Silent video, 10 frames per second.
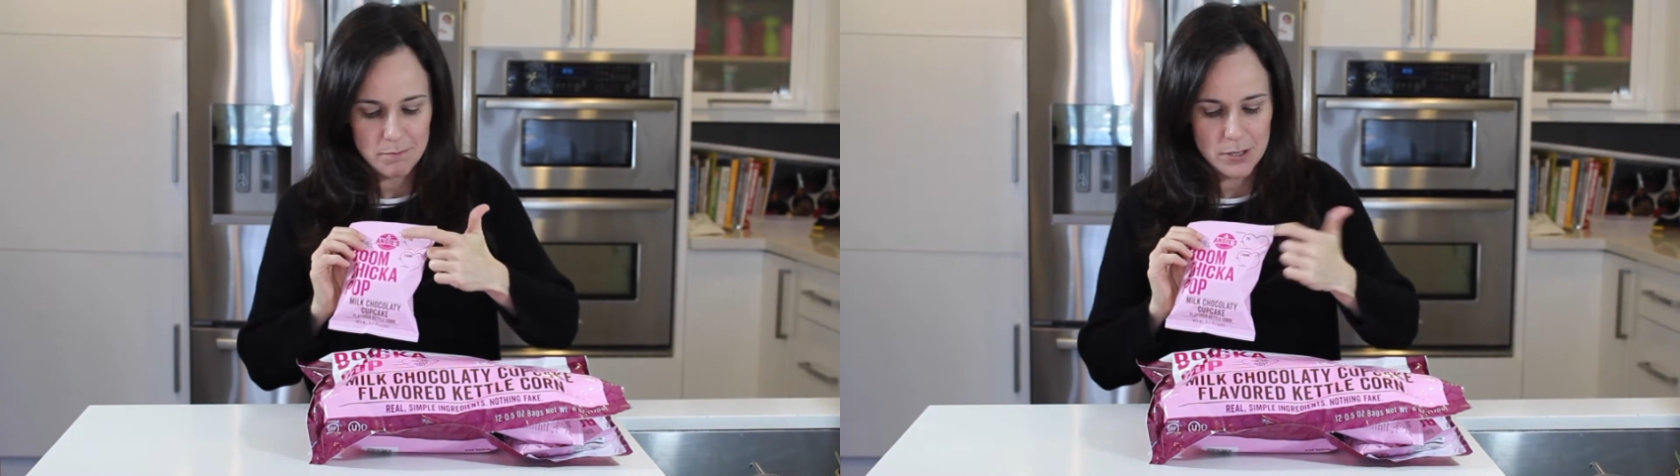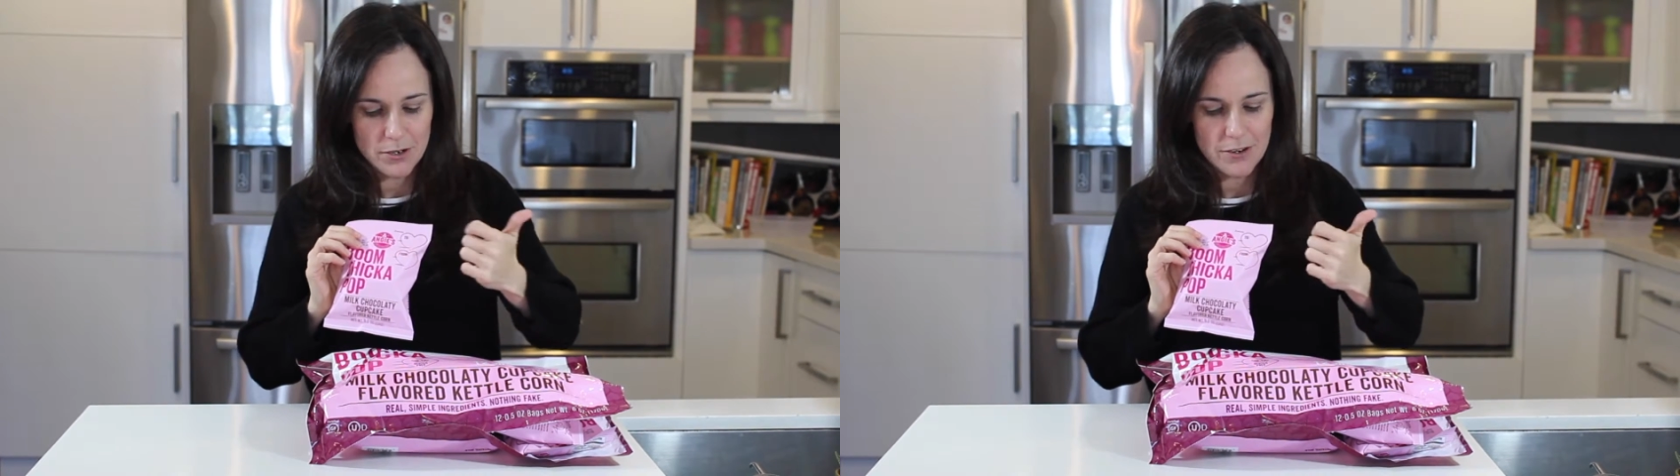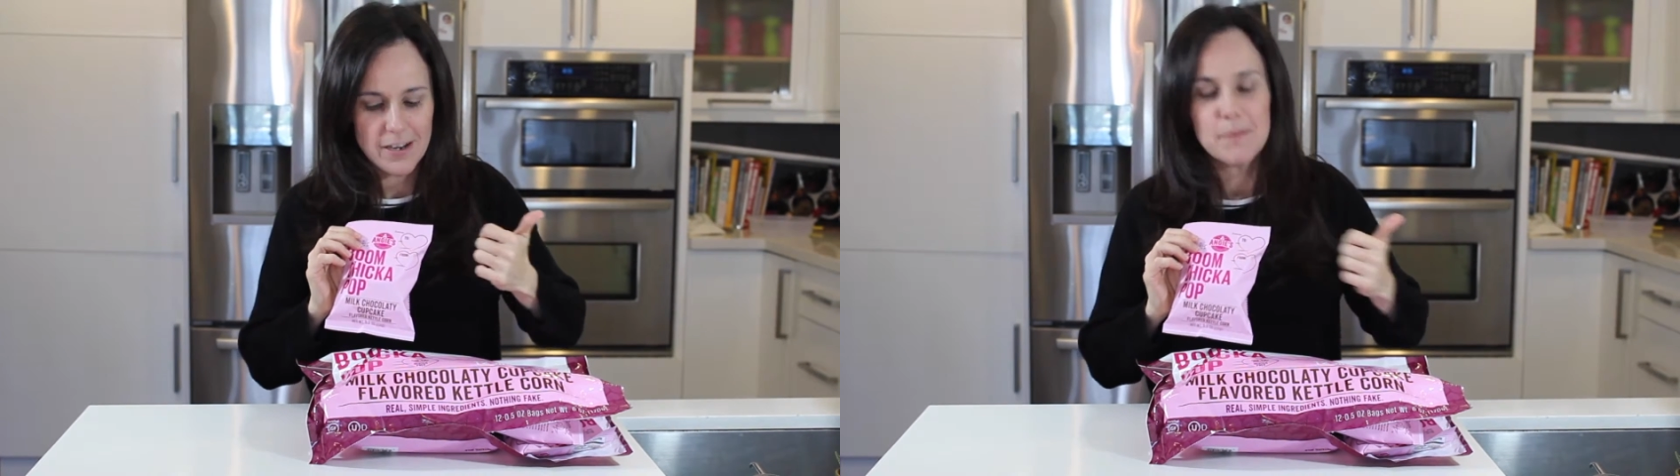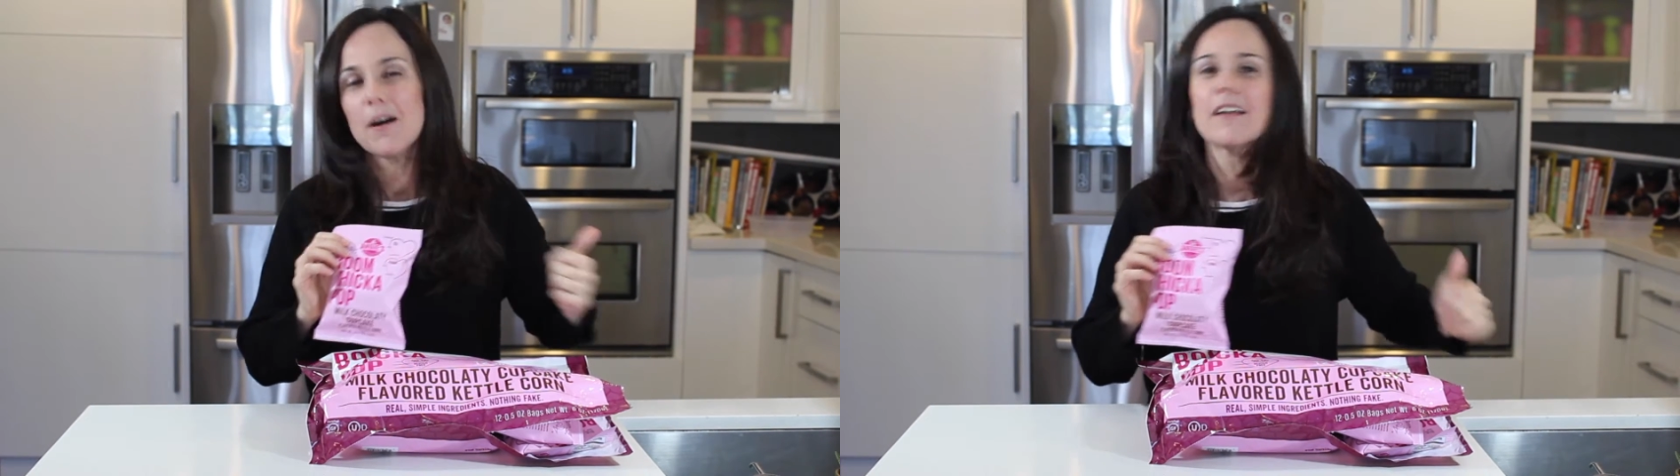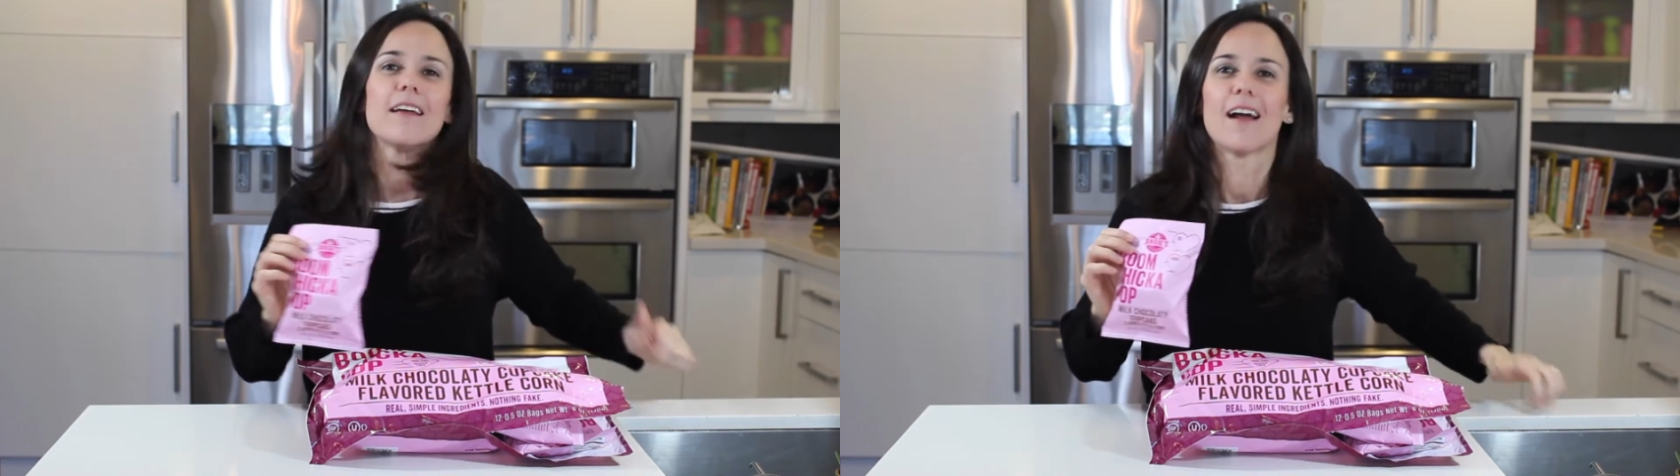put her name
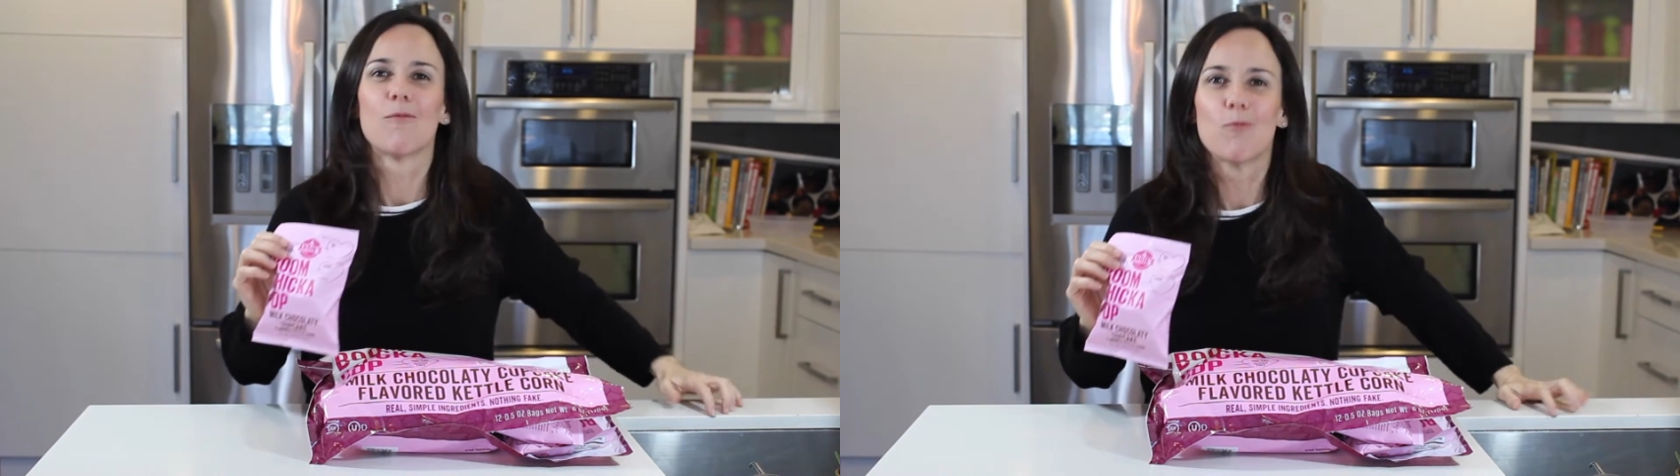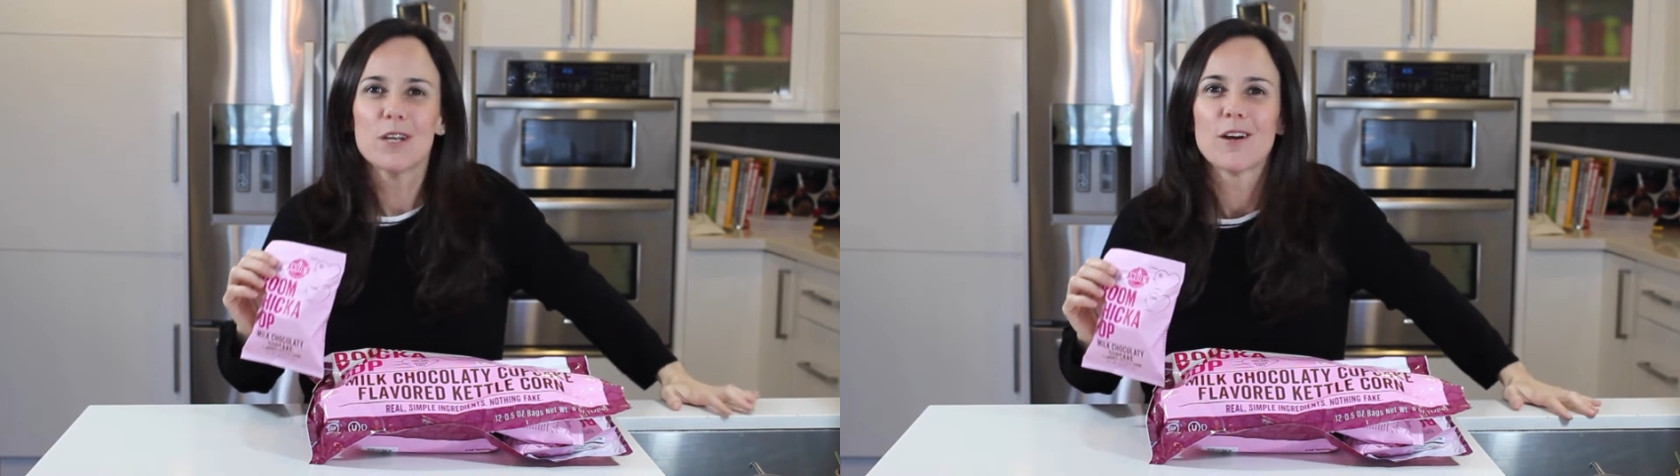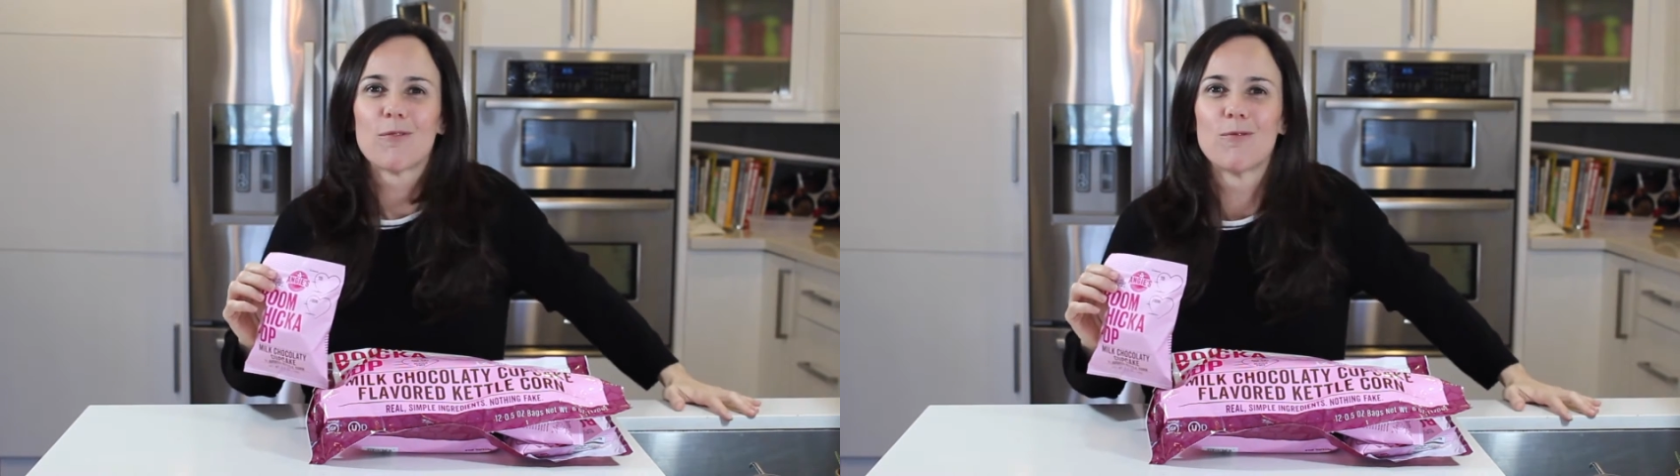on it and we are